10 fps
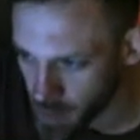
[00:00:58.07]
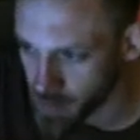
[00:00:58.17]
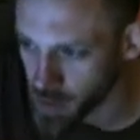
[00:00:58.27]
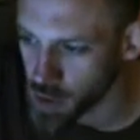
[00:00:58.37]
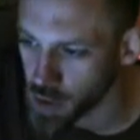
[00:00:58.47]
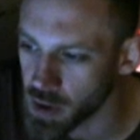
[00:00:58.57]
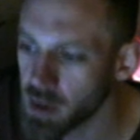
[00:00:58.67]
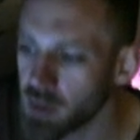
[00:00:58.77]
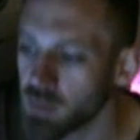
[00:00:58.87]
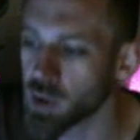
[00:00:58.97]
of them are good.
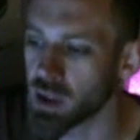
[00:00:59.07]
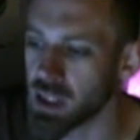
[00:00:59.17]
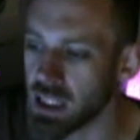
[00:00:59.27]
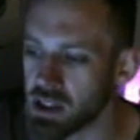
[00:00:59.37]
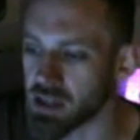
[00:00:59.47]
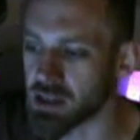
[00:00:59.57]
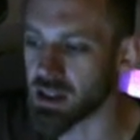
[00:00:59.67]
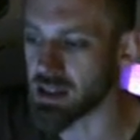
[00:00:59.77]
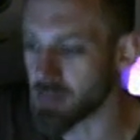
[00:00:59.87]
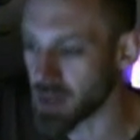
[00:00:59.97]
If you're in the League Chess
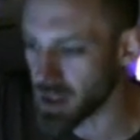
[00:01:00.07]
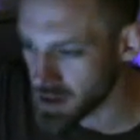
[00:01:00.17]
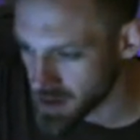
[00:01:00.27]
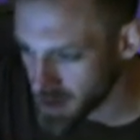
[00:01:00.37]
database,